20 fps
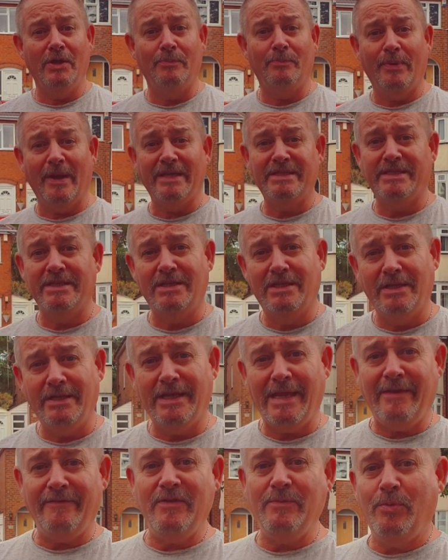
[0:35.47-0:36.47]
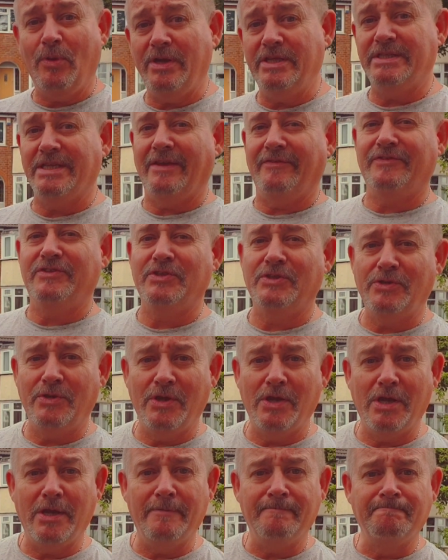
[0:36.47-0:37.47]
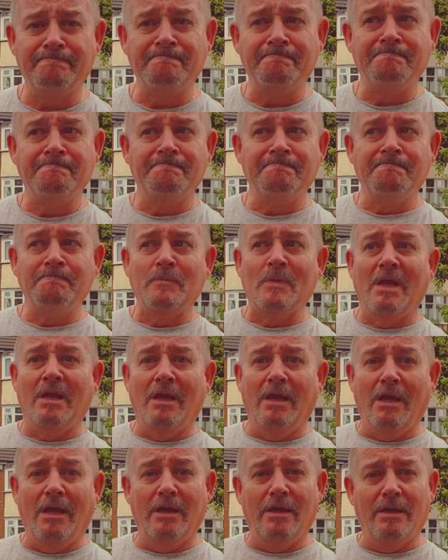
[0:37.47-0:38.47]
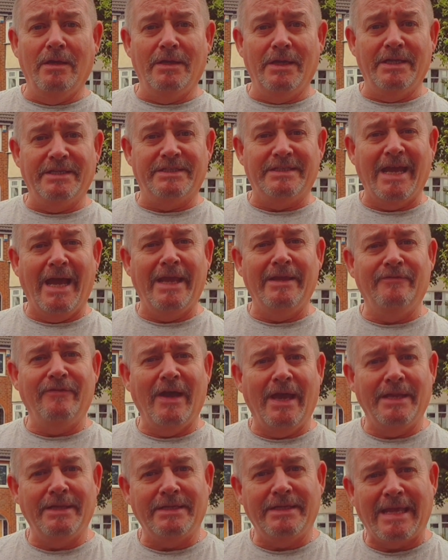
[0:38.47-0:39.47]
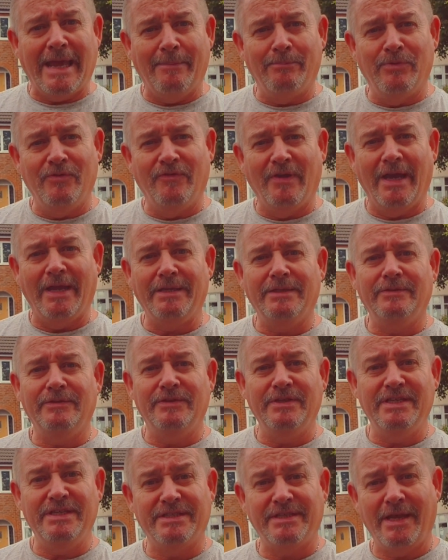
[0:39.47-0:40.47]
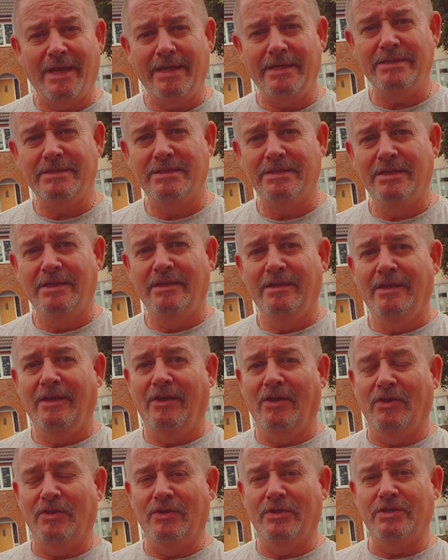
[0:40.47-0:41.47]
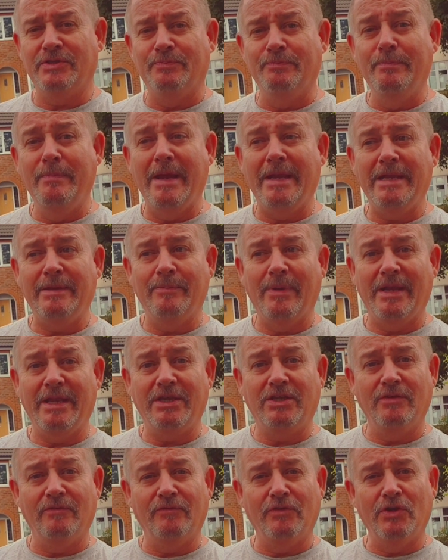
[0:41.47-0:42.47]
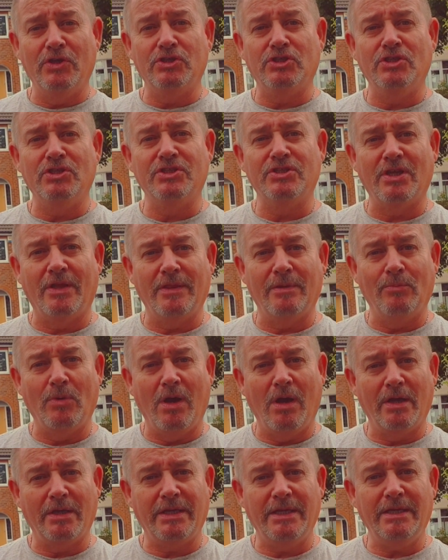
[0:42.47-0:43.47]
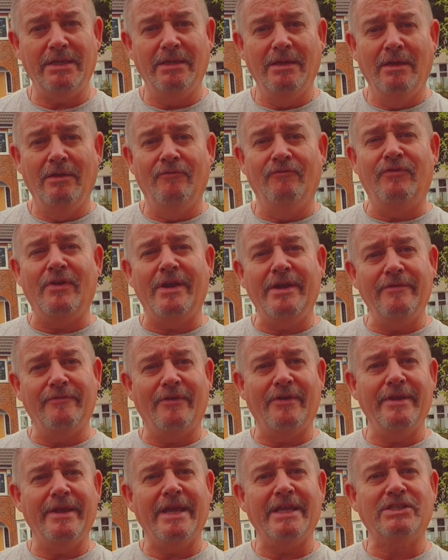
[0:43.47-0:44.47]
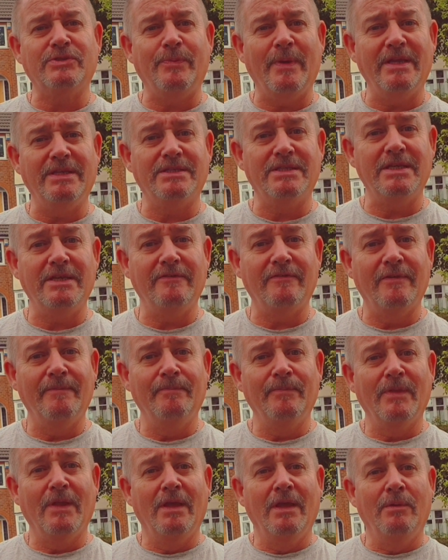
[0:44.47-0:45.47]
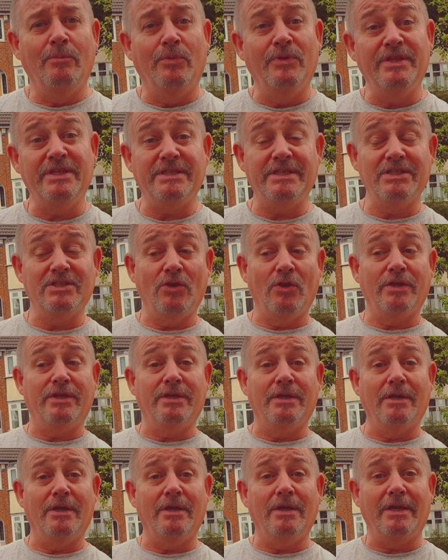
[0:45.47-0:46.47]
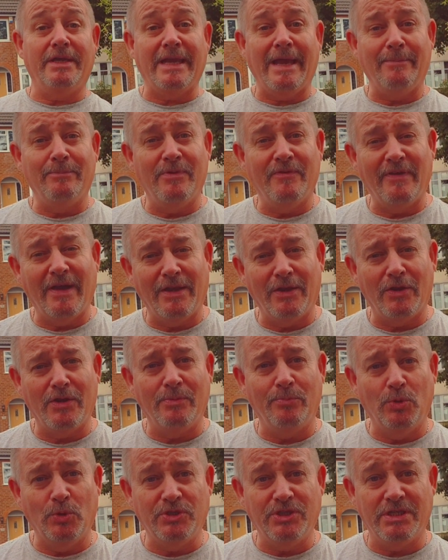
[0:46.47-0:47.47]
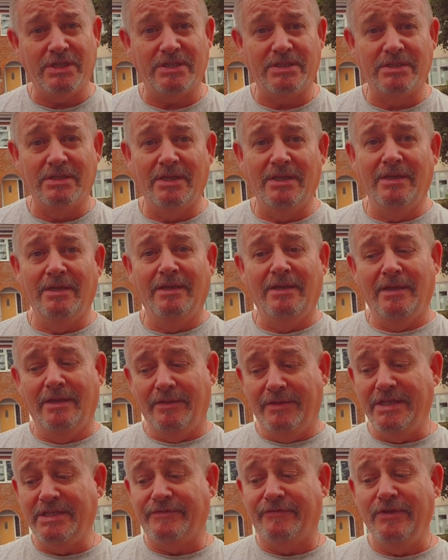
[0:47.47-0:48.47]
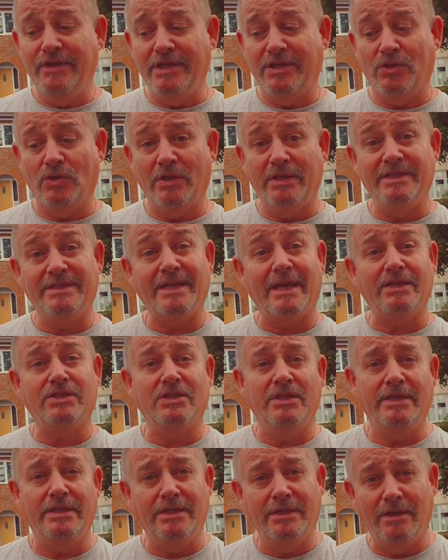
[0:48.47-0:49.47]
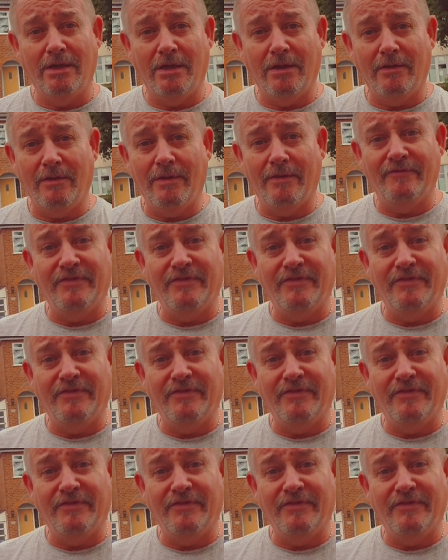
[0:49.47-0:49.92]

basically everybody's after a day van, camper van these days, and there's many conversions on the market, very expensive, but this is like a camper van on a budget. This vehicle is actually a